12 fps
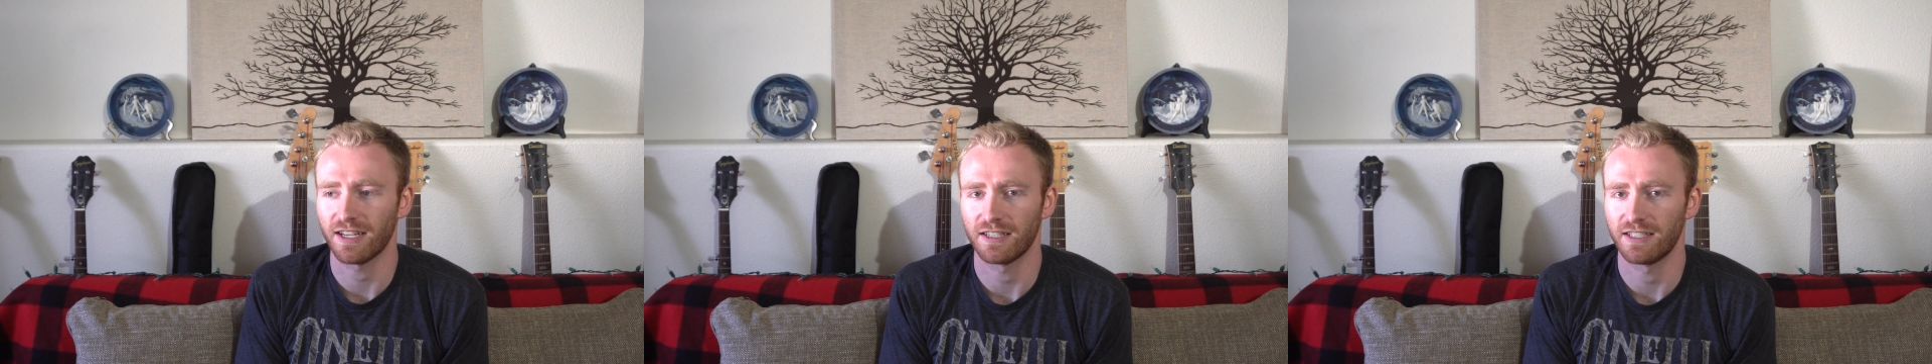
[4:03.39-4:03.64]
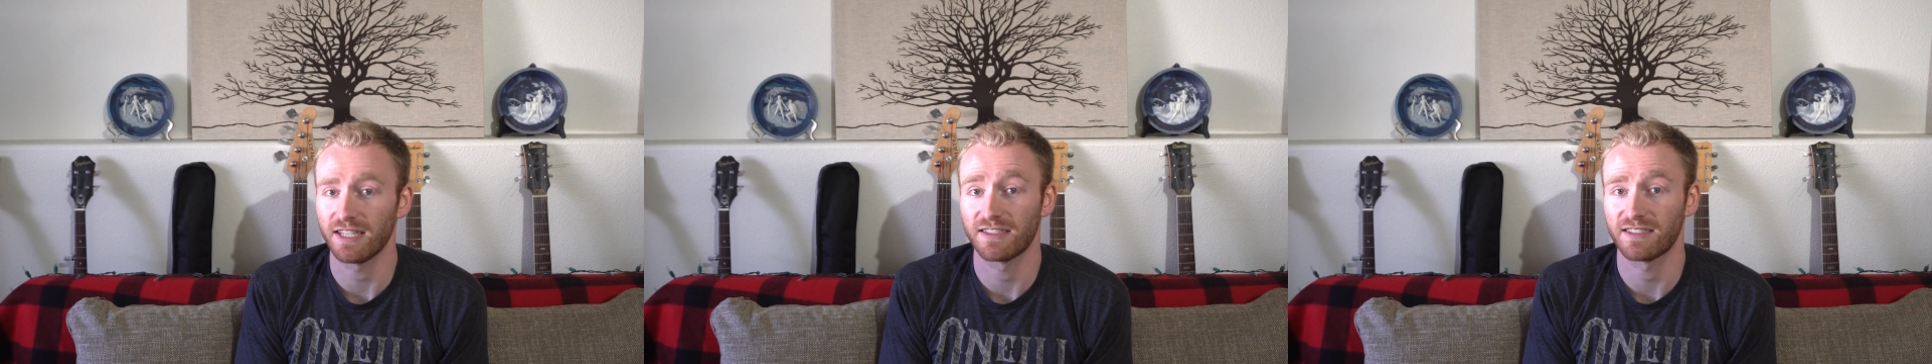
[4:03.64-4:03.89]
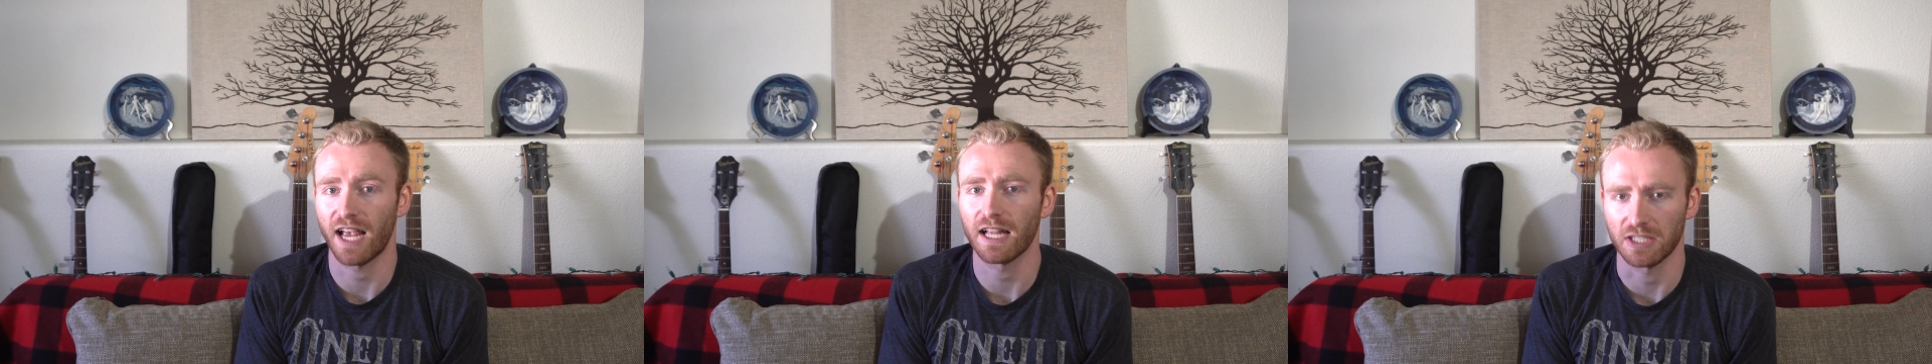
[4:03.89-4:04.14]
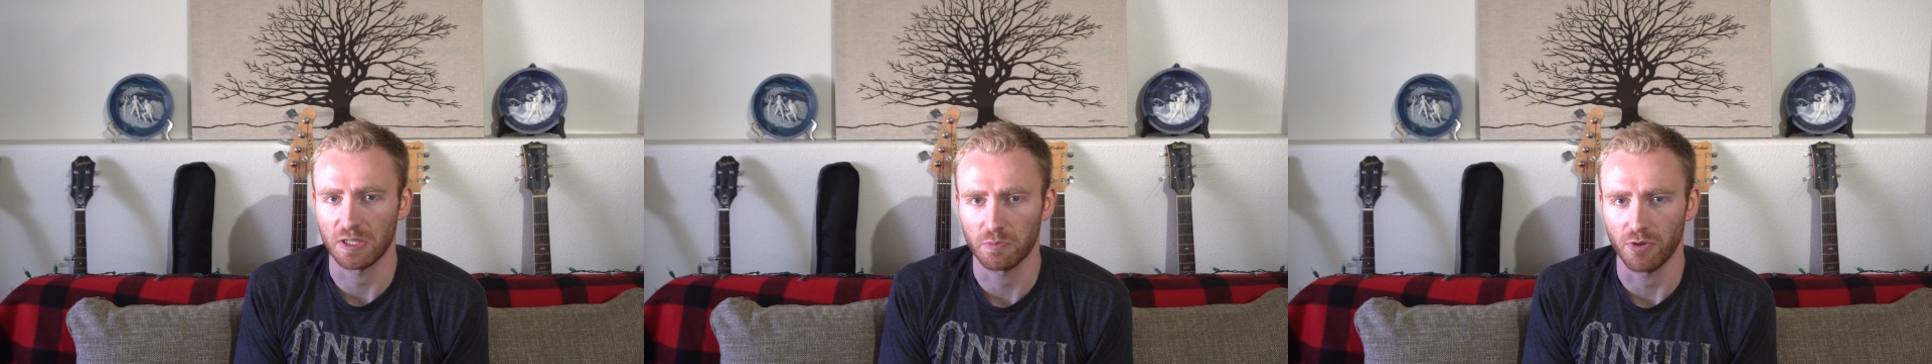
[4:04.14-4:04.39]
Dead
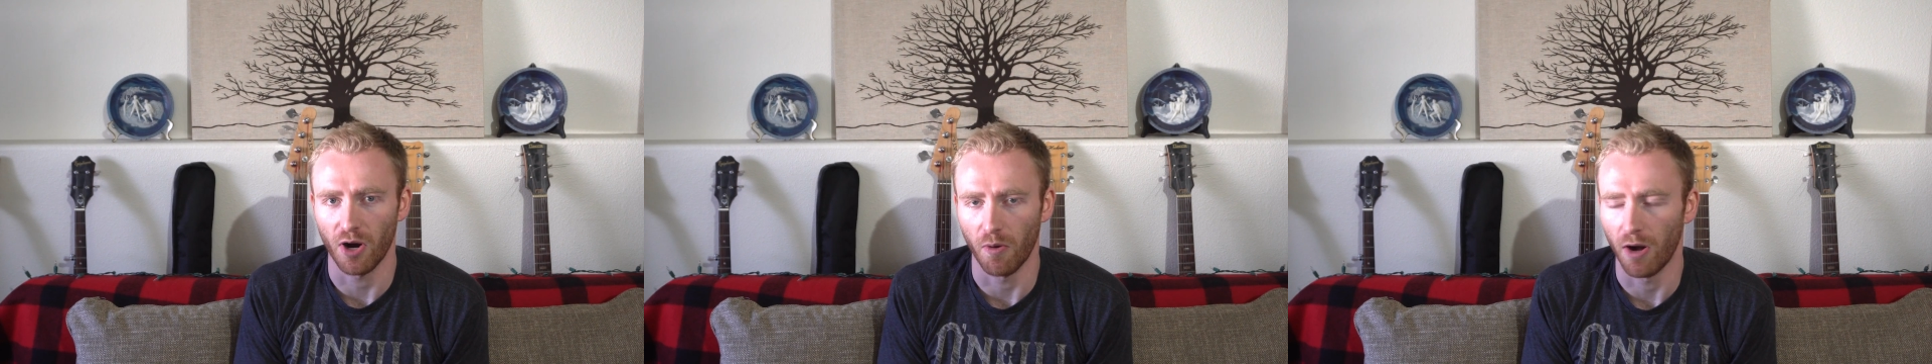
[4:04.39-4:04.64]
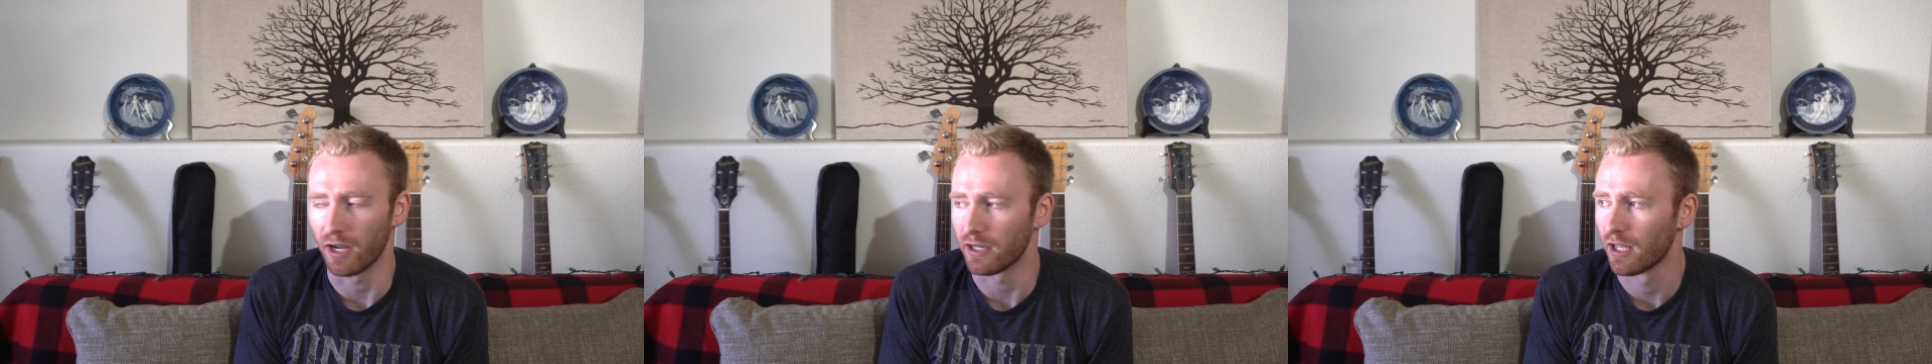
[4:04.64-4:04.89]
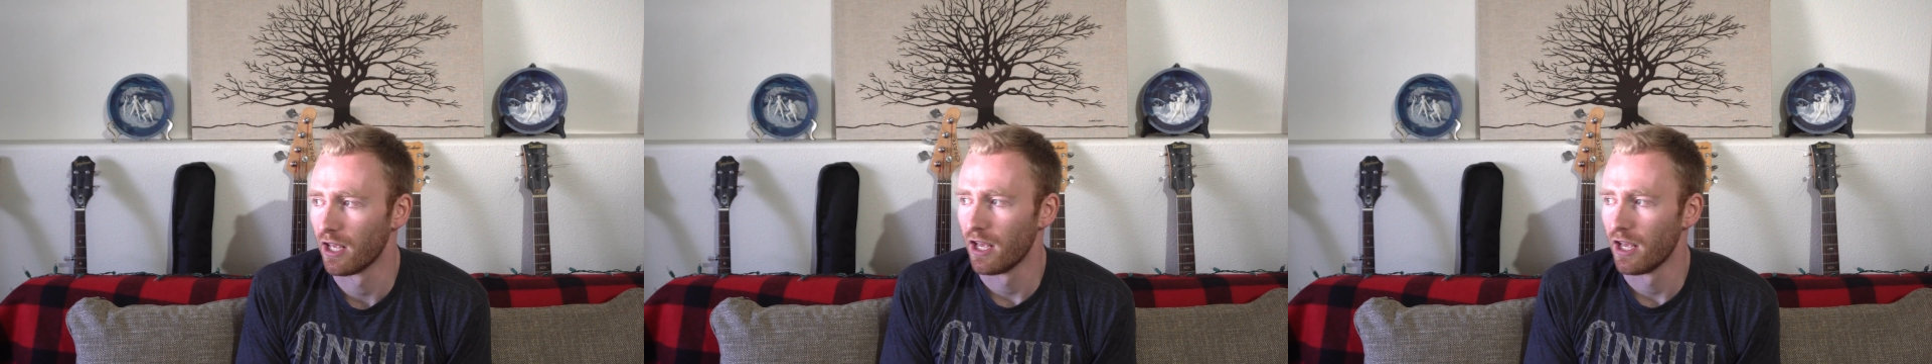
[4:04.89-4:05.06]
Silence Pro on.